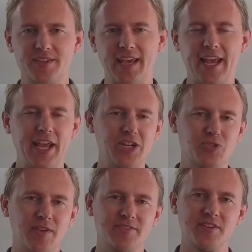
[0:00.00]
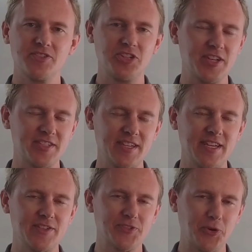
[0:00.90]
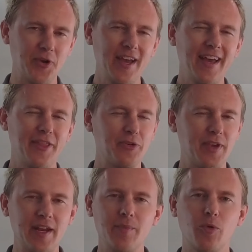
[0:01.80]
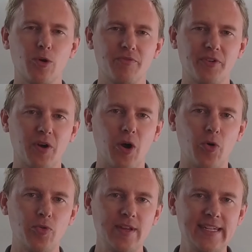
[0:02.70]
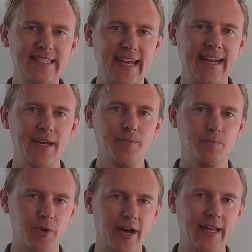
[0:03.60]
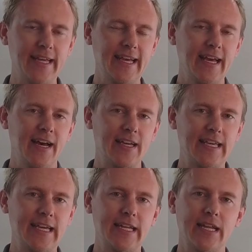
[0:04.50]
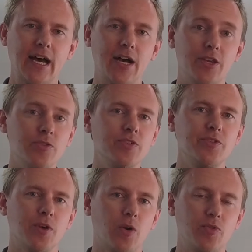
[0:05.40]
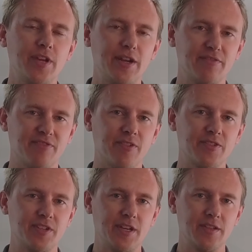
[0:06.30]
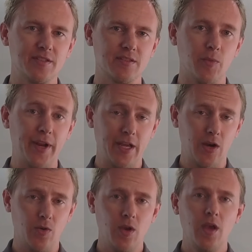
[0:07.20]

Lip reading: Ahrefs does GSC, and so they're getting more of their own data. But again, using your own data first is the way to go,